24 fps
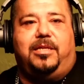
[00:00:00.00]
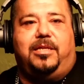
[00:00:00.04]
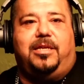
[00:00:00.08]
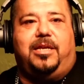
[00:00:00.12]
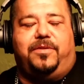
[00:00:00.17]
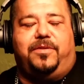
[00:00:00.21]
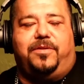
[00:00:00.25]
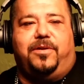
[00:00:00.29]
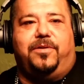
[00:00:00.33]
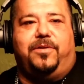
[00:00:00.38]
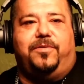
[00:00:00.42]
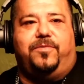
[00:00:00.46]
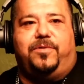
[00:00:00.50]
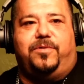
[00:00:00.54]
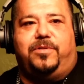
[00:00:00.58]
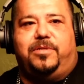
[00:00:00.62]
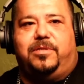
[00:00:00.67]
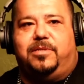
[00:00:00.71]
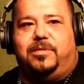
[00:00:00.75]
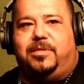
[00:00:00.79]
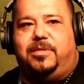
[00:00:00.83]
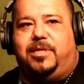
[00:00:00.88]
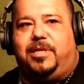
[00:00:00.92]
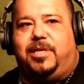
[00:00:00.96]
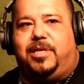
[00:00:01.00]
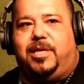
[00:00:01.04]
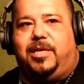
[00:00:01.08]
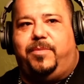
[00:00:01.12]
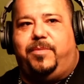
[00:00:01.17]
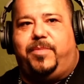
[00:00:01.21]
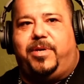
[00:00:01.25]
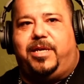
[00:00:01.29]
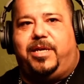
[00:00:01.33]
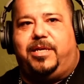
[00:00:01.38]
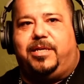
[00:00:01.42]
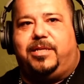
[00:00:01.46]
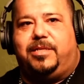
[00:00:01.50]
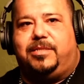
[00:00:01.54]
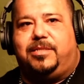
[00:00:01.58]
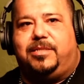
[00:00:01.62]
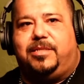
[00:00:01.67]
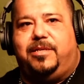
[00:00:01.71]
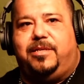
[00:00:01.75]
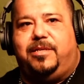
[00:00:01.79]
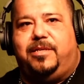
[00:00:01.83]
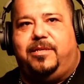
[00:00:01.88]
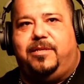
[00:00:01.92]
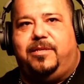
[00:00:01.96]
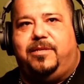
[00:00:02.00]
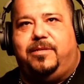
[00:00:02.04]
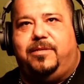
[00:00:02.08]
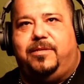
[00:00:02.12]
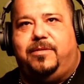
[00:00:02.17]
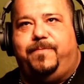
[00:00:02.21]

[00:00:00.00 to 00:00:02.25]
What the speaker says: that third one, they came back and said,